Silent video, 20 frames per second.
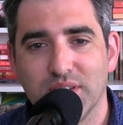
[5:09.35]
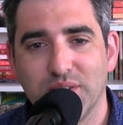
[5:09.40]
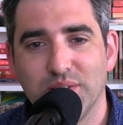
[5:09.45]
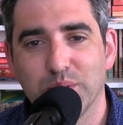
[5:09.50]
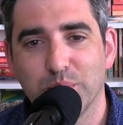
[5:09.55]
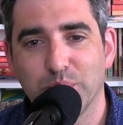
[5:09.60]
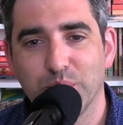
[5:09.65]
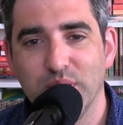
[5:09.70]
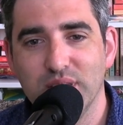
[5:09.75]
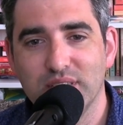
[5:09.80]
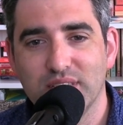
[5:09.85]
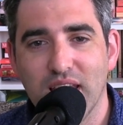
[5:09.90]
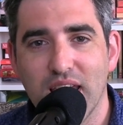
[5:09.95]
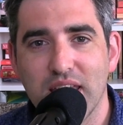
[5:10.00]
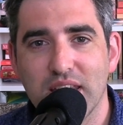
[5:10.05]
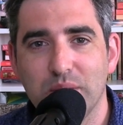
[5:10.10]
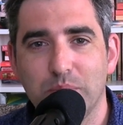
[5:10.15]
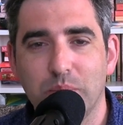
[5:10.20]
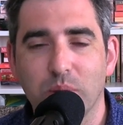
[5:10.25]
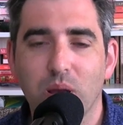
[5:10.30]
I would
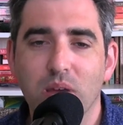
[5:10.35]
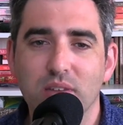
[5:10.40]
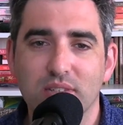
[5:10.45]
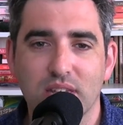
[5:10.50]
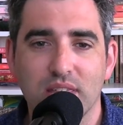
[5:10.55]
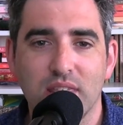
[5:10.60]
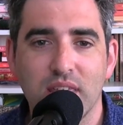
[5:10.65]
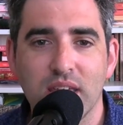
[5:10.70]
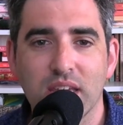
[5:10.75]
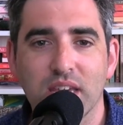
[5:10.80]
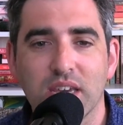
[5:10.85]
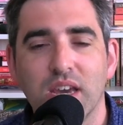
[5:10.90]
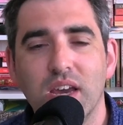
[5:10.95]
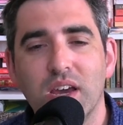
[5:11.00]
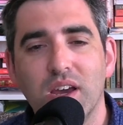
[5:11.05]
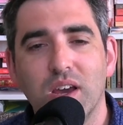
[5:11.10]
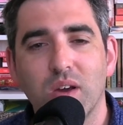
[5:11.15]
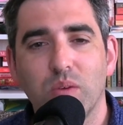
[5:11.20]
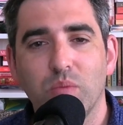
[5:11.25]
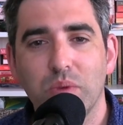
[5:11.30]
appreciate it, because I think
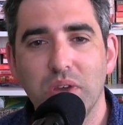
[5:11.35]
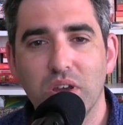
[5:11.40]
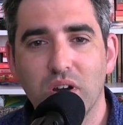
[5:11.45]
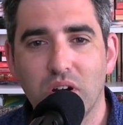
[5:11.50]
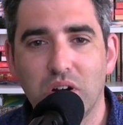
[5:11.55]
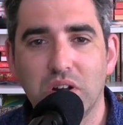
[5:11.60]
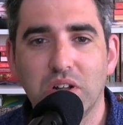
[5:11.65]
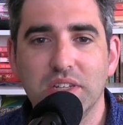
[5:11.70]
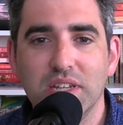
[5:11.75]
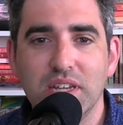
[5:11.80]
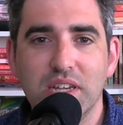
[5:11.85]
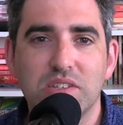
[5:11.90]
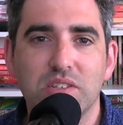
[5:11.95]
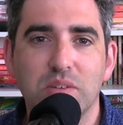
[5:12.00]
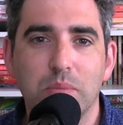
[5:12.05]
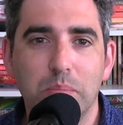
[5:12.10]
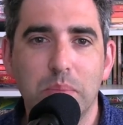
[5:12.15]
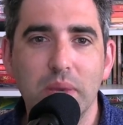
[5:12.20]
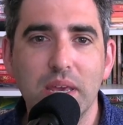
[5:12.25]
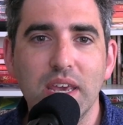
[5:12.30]
we all need
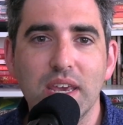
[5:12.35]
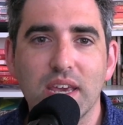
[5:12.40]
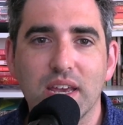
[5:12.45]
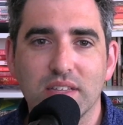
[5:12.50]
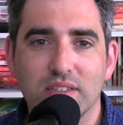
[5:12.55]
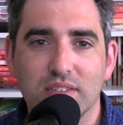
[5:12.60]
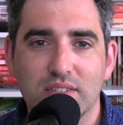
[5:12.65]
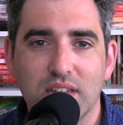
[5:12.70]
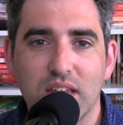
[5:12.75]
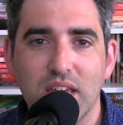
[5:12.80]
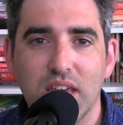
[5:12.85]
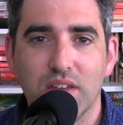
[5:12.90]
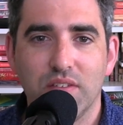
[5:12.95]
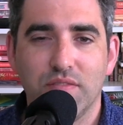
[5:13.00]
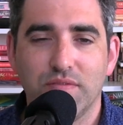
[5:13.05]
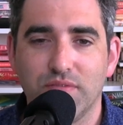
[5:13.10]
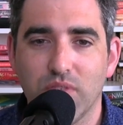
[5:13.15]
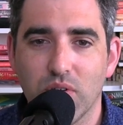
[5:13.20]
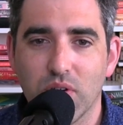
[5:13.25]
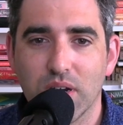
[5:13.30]
to be and stay
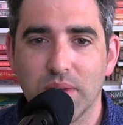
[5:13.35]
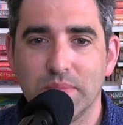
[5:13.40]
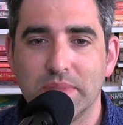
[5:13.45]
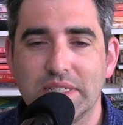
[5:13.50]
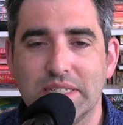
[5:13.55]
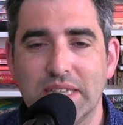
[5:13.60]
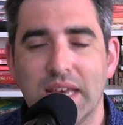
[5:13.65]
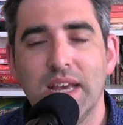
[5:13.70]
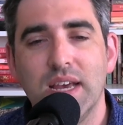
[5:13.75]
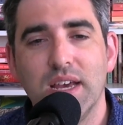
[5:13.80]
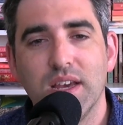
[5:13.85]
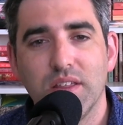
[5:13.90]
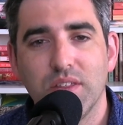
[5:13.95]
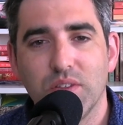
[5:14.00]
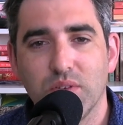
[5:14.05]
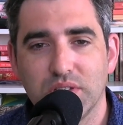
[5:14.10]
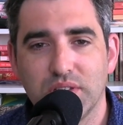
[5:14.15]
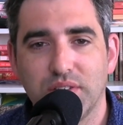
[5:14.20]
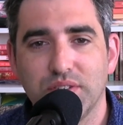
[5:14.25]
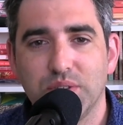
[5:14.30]
informed,
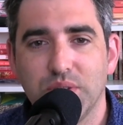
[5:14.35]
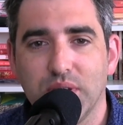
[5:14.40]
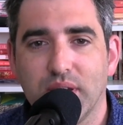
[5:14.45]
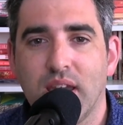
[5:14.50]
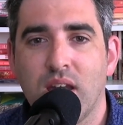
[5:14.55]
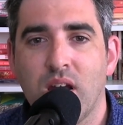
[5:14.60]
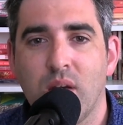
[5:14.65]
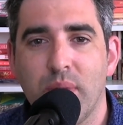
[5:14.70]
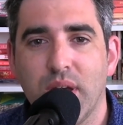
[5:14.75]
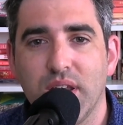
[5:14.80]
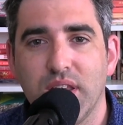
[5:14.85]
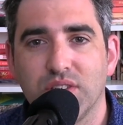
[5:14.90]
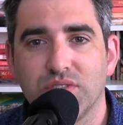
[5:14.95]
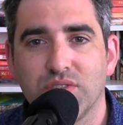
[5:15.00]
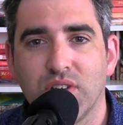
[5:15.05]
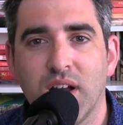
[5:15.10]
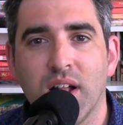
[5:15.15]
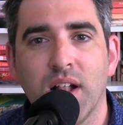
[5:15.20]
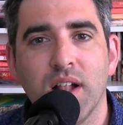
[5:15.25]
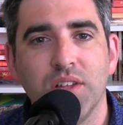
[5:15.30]
those of us who care about
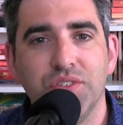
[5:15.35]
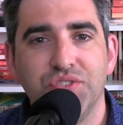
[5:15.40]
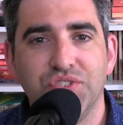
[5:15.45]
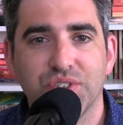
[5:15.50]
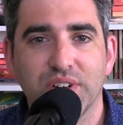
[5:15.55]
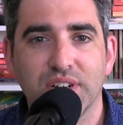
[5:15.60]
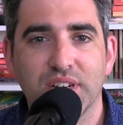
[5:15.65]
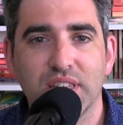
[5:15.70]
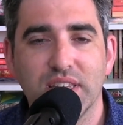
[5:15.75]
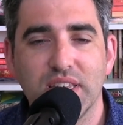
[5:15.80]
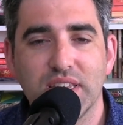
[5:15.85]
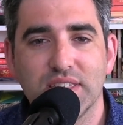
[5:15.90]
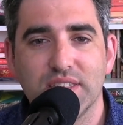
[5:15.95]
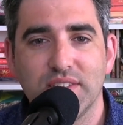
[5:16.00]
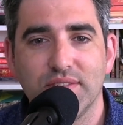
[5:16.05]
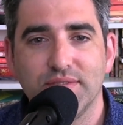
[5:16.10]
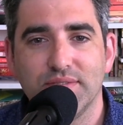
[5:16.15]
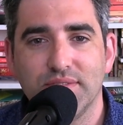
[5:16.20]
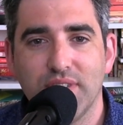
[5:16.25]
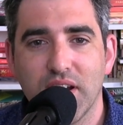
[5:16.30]
Israel, during
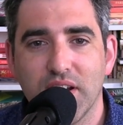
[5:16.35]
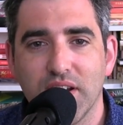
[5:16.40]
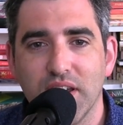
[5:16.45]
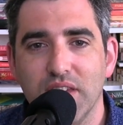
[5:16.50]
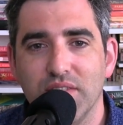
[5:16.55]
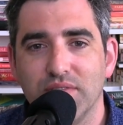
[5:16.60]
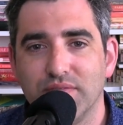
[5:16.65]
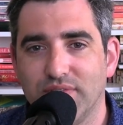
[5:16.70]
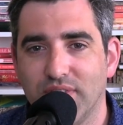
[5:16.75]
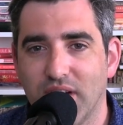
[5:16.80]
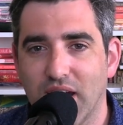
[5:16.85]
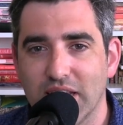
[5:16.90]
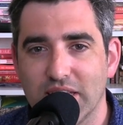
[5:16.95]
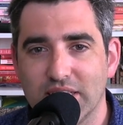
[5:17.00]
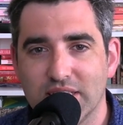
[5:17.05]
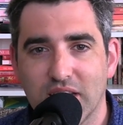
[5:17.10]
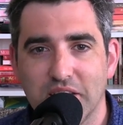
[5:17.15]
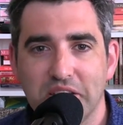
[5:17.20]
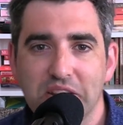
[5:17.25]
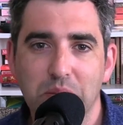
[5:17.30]
this very
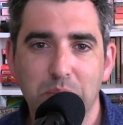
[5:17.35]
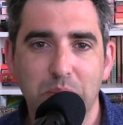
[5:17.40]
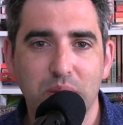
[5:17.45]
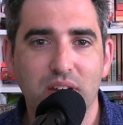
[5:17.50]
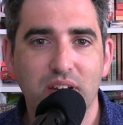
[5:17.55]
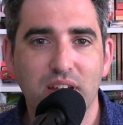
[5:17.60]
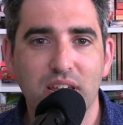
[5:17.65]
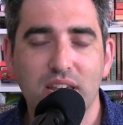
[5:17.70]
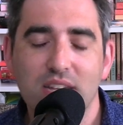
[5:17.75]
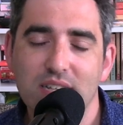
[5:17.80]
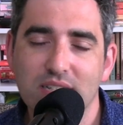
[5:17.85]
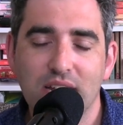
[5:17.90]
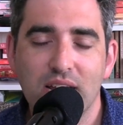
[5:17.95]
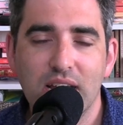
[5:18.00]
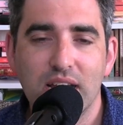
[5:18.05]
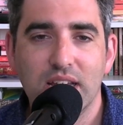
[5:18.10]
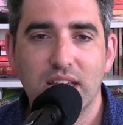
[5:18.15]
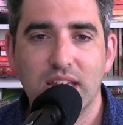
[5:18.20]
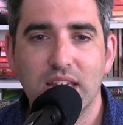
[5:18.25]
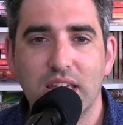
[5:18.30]
volatile period
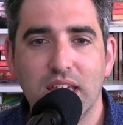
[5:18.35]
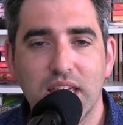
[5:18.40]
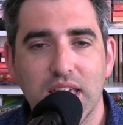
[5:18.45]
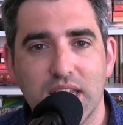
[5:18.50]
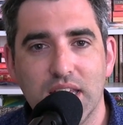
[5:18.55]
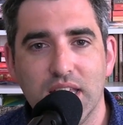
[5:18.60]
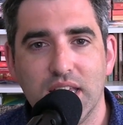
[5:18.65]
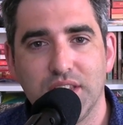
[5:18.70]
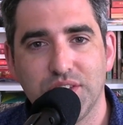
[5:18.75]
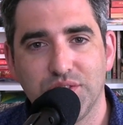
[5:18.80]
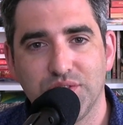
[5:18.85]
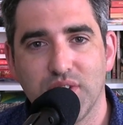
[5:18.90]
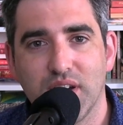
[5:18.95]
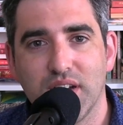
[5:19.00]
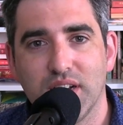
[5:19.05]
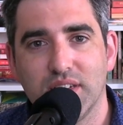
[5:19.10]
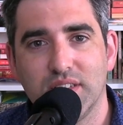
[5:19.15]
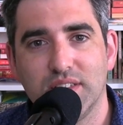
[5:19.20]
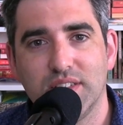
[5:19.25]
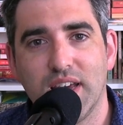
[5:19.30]
in
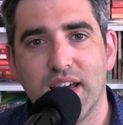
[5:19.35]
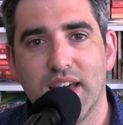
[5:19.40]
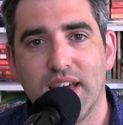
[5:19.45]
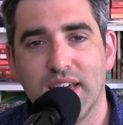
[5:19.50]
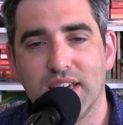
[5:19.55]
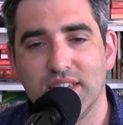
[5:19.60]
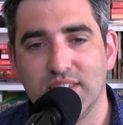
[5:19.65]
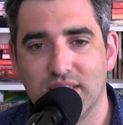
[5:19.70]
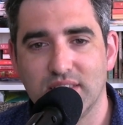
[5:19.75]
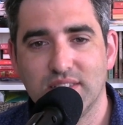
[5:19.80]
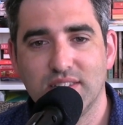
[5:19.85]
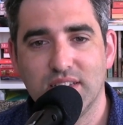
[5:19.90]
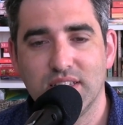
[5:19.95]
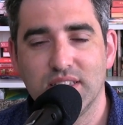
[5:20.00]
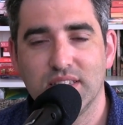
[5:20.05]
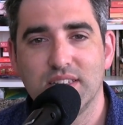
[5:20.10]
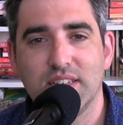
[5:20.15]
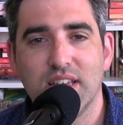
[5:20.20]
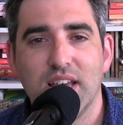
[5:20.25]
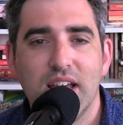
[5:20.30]
Israel's
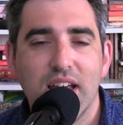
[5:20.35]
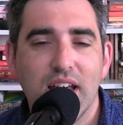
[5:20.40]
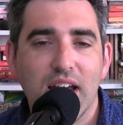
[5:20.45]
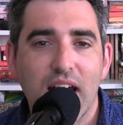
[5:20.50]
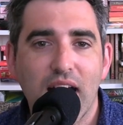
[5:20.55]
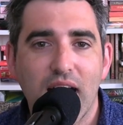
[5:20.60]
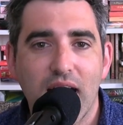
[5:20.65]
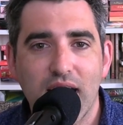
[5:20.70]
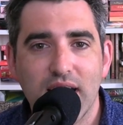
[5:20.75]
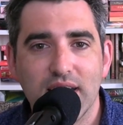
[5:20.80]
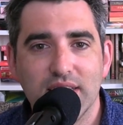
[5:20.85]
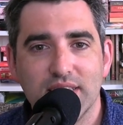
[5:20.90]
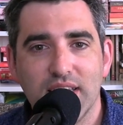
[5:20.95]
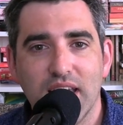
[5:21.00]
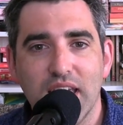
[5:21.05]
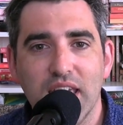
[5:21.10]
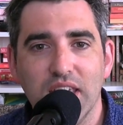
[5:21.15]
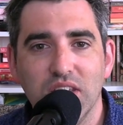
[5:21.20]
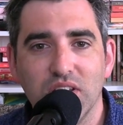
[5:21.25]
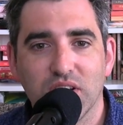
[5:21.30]
existence as
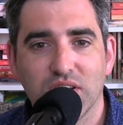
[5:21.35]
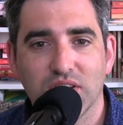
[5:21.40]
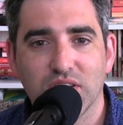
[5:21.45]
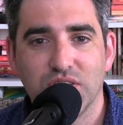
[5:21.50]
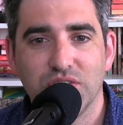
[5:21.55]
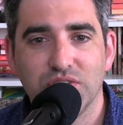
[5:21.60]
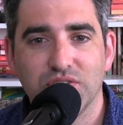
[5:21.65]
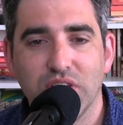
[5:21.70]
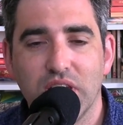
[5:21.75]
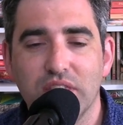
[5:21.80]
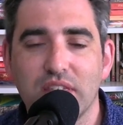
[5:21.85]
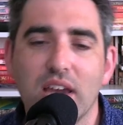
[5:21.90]
a young country.